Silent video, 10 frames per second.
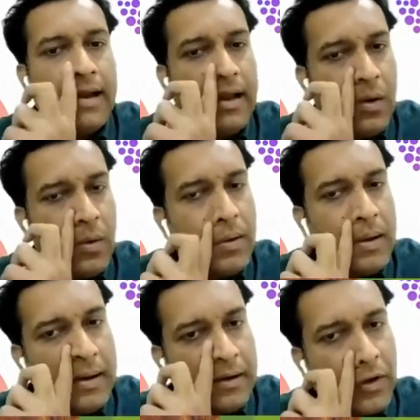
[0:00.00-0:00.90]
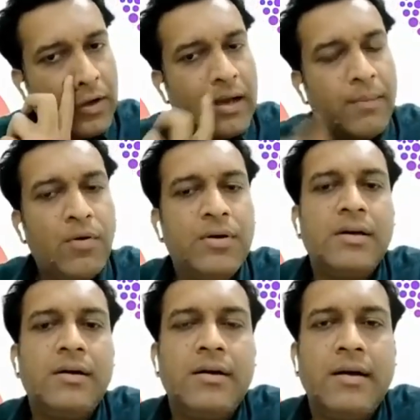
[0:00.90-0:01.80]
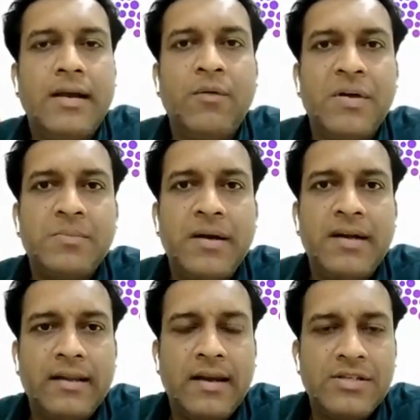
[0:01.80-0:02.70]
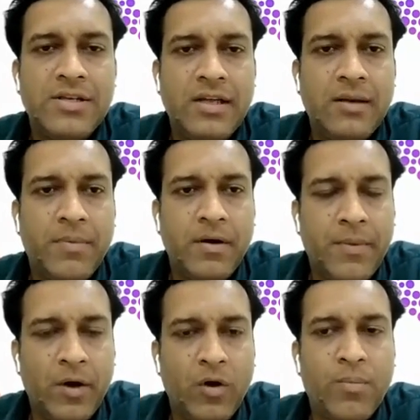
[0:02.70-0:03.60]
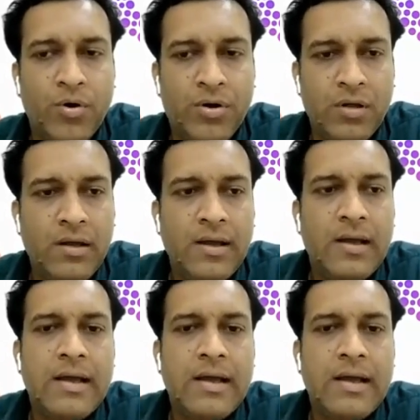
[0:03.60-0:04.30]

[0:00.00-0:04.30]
Now, talking about the investment declaration in payroll portal,